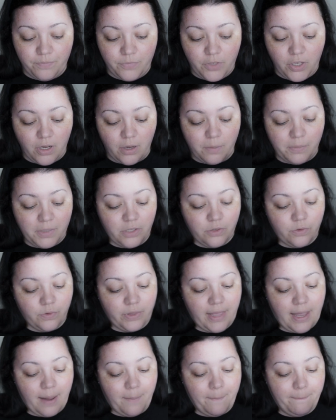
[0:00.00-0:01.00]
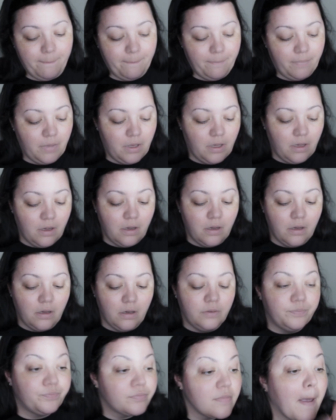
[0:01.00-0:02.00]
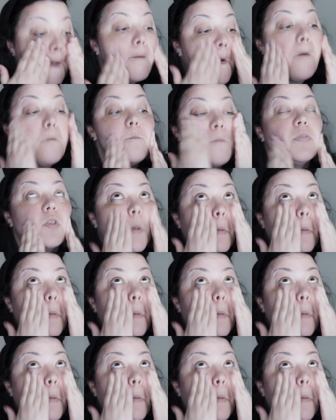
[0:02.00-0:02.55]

You gotta be doing that.